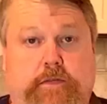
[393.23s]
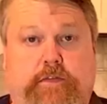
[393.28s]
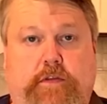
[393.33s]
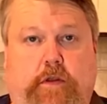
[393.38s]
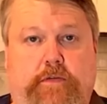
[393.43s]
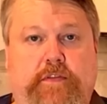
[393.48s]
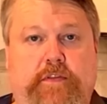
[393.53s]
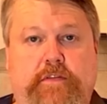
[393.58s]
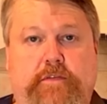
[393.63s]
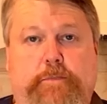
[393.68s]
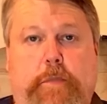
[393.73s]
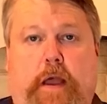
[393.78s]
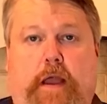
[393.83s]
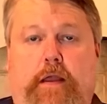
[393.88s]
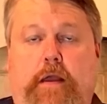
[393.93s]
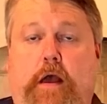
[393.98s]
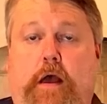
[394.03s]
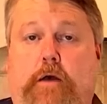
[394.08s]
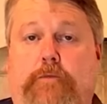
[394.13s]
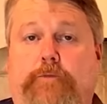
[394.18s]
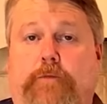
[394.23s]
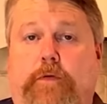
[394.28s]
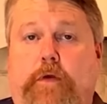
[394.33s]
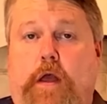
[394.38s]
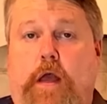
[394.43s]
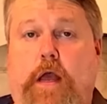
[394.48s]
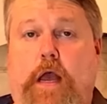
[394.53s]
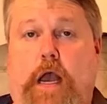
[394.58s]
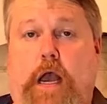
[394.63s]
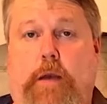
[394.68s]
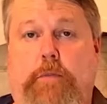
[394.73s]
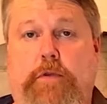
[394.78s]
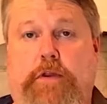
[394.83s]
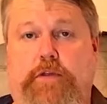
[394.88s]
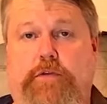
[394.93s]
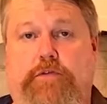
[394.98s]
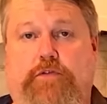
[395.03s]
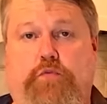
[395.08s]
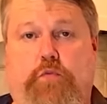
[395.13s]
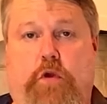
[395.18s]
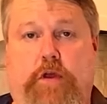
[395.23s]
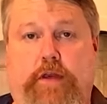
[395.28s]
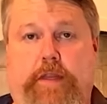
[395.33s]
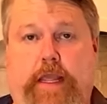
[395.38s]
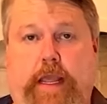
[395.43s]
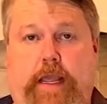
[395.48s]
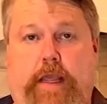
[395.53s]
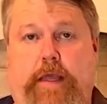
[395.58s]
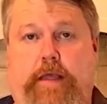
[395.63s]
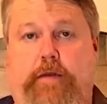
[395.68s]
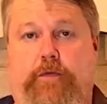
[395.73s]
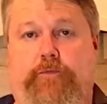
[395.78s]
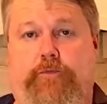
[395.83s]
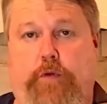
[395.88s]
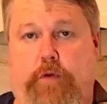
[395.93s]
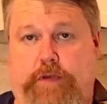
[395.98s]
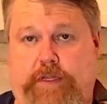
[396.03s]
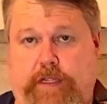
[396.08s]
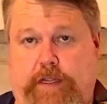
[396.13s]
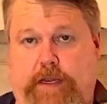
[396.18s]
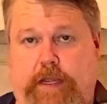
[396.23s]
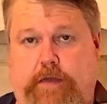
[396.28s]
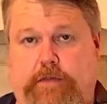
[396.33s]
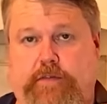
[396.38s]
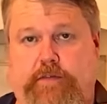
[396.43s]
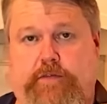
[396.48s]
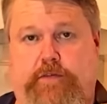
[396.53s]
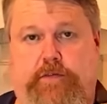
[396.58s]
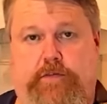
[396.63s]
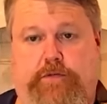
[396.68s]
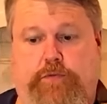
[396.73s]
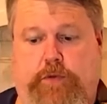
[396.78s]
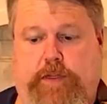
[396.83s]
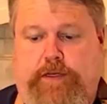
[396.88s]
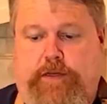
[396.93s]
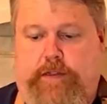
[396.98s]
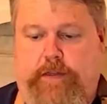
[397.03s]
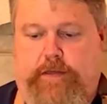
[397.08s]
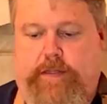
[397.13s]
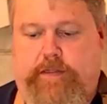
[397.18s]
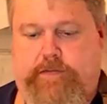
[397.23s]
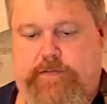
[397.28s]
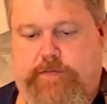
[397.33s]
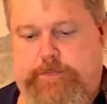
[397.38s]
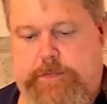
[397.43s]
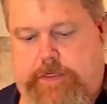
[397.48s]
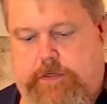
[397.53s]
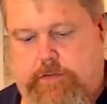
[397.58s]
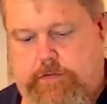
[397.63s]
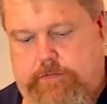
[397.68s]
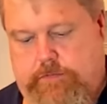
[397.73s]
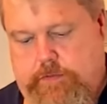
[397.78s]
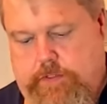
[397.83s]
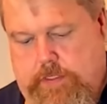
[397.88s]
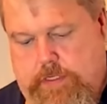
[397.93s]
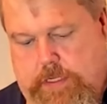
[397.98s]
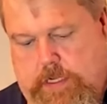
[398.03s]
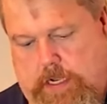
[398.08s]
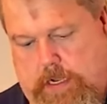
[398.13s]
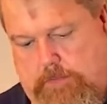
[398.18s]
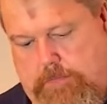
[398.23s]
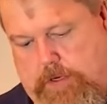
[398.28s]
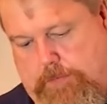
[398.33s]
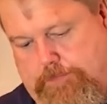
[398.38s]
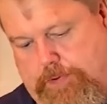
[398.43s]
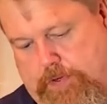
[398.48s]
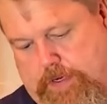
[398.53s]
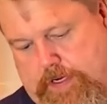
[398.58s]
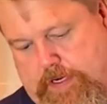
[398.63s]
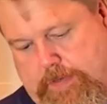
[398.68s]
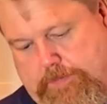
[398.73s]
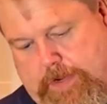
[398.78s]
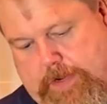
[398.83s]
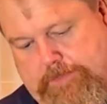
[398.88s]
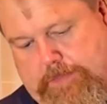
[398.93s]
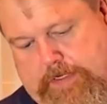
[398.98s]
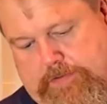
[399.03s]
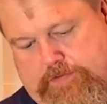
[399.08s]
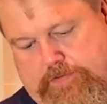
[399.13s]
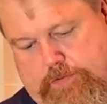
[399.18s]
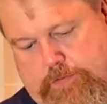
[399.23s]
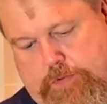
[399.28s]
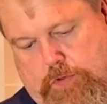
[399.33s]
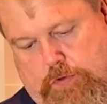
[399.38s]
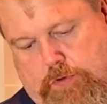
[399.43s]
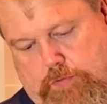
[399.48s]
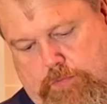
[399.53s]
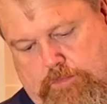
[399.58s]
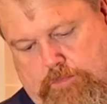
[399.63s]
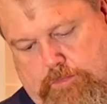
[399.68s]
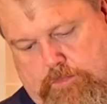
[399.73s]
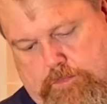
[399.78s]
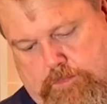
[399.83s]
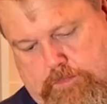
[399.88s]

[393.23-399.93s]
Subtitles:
To start this pie off, I'm going to use 1 can, 14 ounces of sweetened condensed milk. I'm going to put it in my mixer bowl.